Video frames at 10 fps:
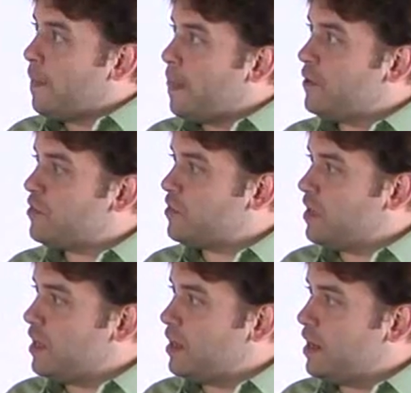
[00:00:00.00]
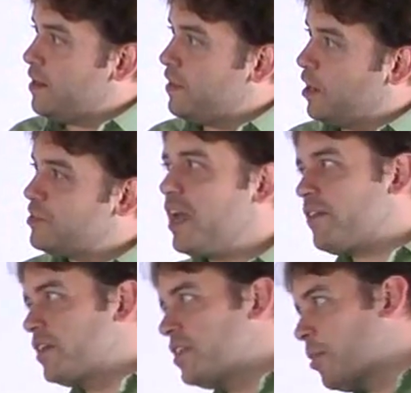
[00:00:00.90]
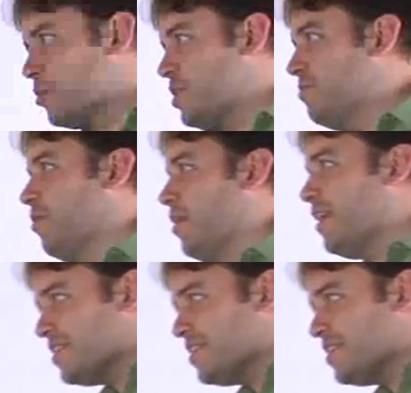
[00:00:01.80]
let's see, anything else? Yeah, the Lynn Libertine font.